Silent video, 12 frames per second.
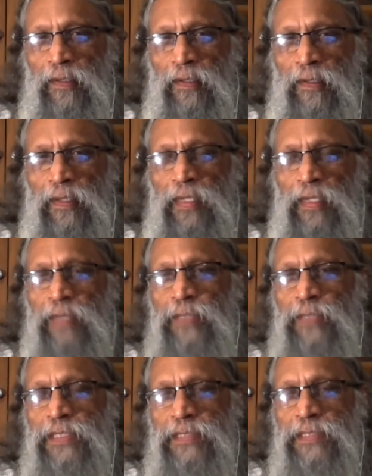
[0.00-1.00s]
And this
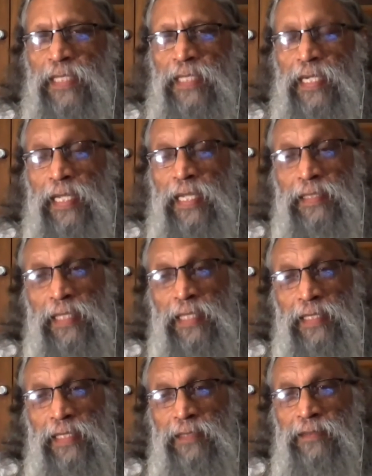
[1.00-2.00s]
is there. And
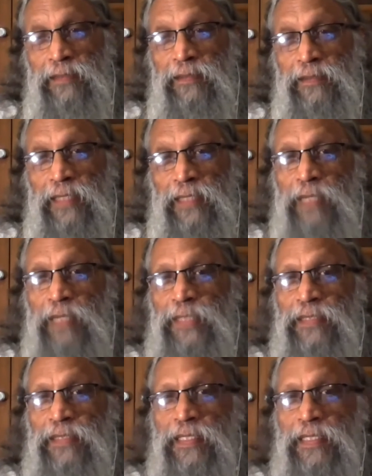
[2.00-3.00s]
then the karmic
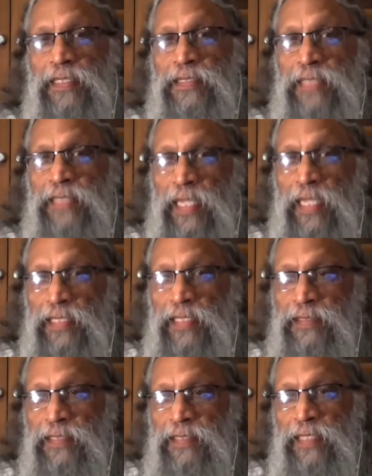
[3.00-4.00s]
theory says
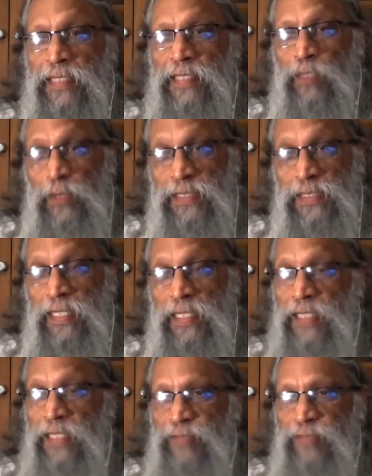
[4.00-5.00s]
that there was a
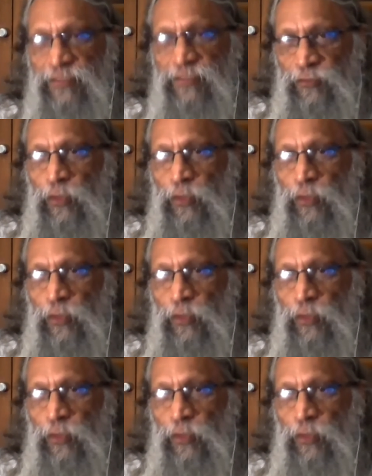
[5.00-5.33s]
life before.